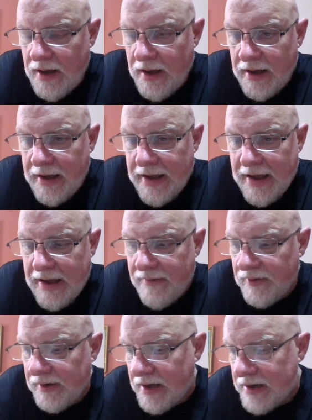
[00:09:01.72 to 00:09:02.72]
I have
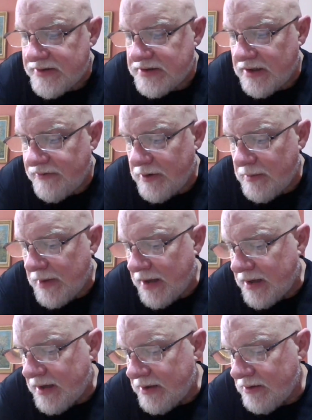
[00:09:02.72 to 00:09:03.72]
a lot of stuff on my
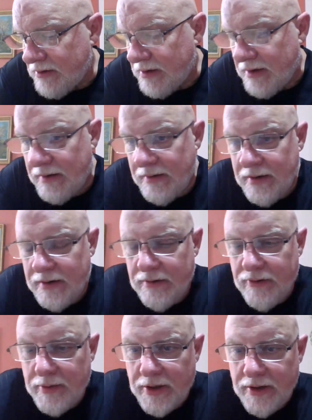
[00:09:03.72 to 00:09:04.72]
Kindle.
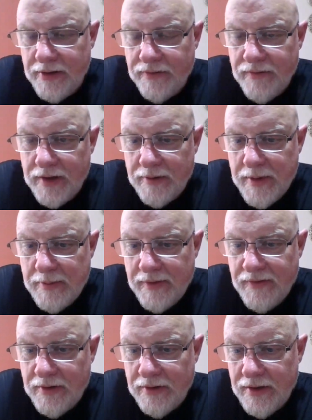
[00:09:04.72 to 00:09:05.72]
CriminOlly's video made me
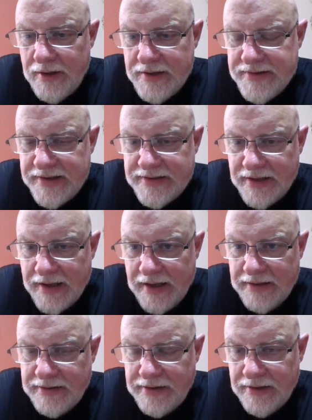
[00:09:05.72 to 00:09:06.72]
feel good because he has like
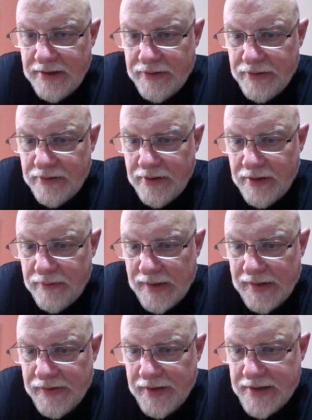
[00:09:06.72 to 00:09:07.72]
1,800
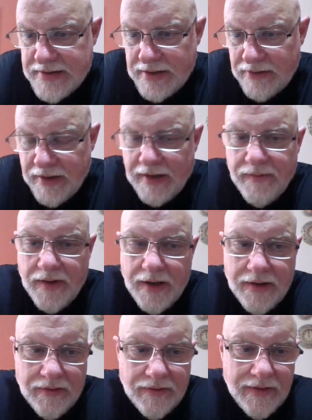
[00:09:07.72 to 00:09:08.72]
unread things. I only have
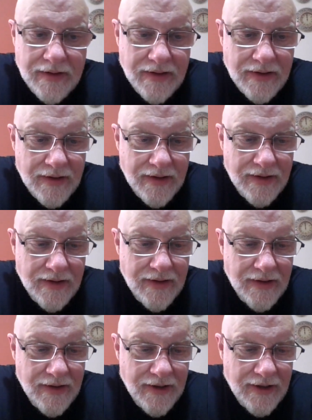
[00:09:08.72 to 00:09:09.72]
900.
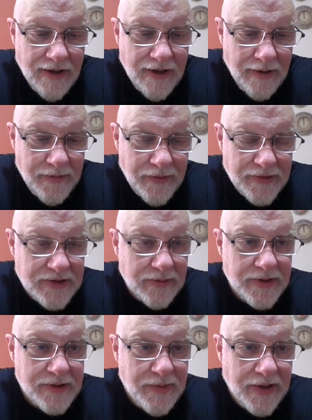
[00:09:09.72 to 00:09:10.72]
I'm doing so
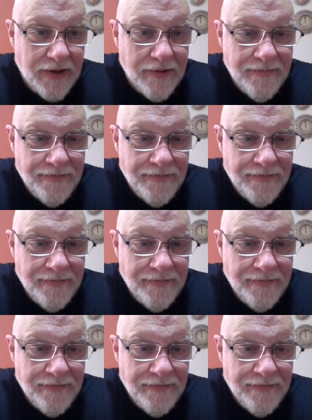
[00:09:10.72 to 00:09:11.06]
much better.